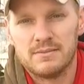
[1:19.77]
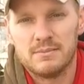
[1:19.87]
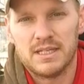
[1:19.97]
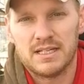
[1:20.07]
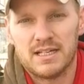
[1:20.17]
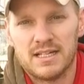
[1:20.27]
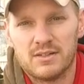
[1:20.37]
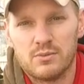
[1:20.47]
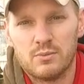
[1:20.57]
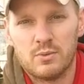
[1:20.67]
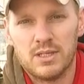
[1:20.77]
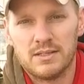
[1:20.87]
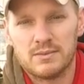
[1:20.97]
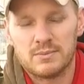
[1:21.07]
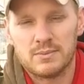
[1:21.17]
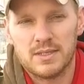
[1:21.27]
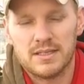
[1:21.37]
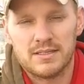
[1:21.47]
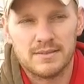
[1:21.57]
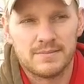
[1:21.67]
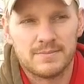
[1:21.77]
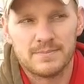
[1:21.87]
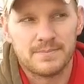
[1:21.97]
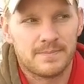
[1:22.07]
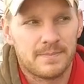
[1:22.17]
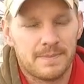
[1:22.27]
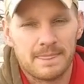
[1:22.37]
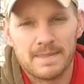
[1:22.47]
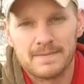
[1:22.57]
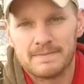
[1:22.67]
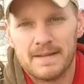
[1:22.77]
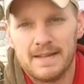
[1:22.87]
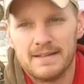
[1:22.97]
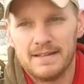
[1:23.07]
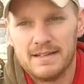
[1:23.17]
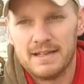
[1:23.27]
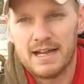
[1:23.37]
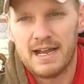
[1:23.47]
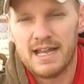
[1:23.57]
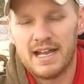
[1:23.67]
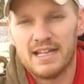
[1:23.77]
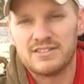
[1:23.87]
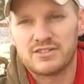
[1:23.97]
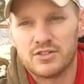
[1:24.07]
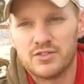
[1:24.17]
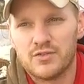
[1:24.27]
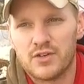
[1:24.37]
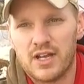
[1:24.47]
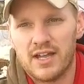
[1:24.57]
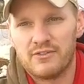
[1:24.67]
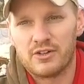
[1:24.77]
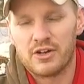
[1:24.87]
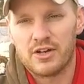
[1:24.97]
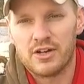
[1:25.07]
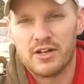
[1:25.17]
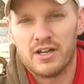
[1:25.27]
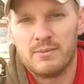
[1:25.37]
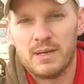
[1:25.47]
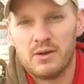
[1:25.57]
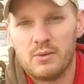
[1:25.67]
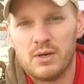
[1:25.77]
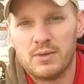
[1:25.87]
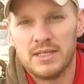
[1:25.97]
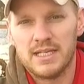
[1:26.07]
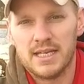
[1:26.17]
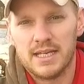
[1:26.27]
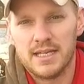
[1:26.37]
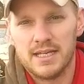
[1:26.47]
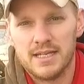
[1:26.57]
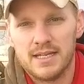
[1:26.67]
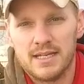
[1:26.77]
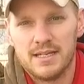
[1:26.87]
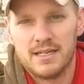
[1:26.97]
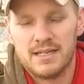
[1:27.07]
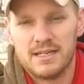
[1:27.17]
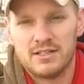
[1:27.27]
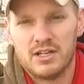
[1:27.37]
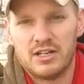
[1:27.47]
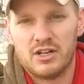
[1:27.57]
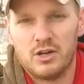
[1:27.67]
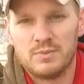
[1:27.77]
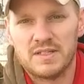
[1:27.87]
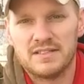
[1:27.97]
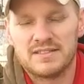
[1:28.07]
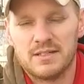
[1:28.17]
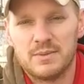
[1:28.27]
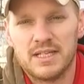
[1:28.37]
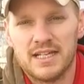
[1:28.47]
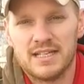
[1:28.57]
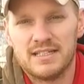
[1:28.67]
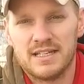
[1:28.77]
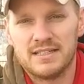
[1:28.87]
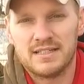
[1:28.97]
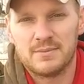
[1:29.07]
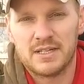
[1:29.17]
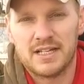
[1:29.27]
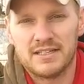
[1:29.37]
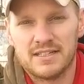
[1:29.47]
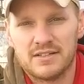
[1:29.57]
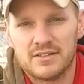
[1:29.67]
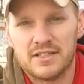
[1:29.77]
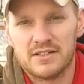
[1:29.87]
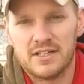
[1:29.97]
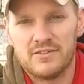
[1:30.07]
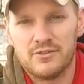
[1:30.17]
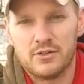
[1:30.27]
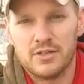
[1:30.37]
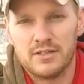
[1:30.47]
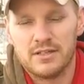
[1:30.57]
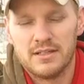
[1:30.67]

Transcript: meaning like we didn't really I, I, I searched forever about what we did in hopes that somebody had done something out there on the internet for it,